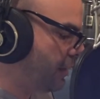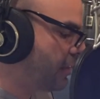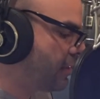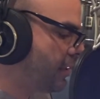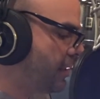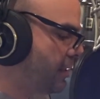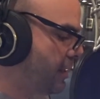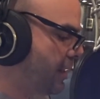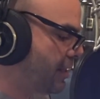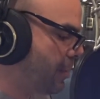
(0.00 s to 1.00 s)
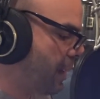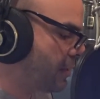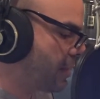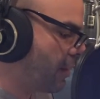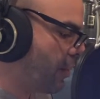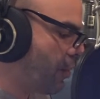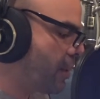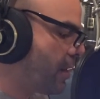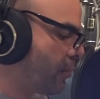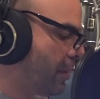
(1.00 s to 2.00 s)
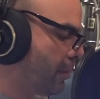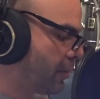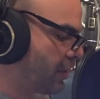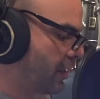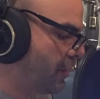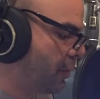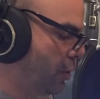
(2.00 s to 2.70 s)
the CDC expects that 33% of the